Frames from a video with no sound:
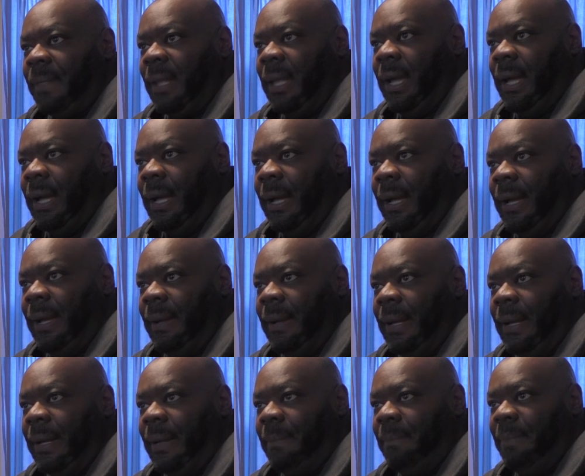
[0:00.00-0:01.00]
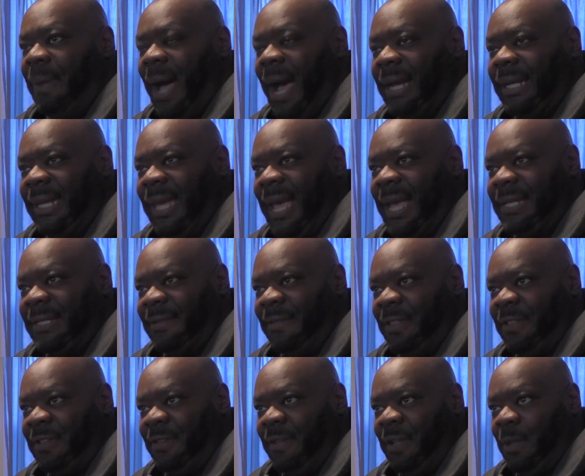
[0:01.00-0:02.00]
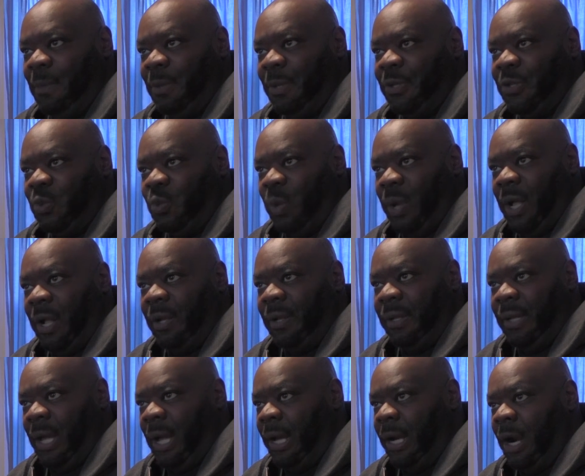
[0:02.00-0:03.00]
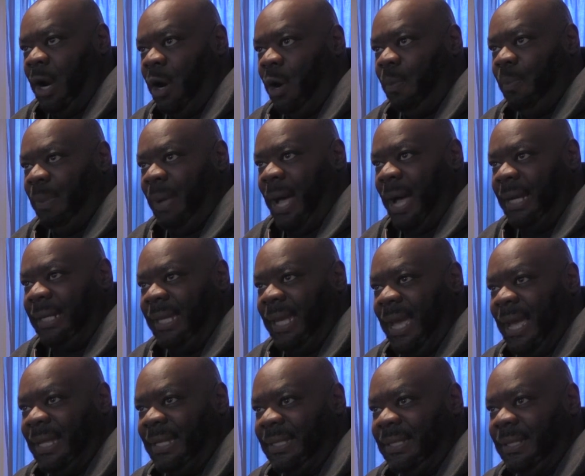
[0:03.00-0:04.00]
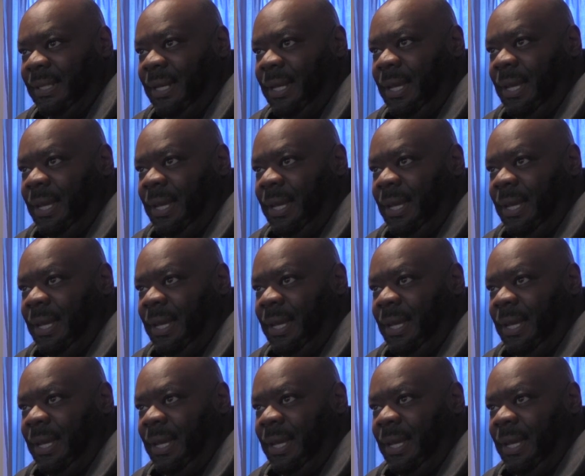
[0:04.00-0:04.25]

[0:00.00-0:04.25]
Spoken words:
podcasts of this available as well on our podcast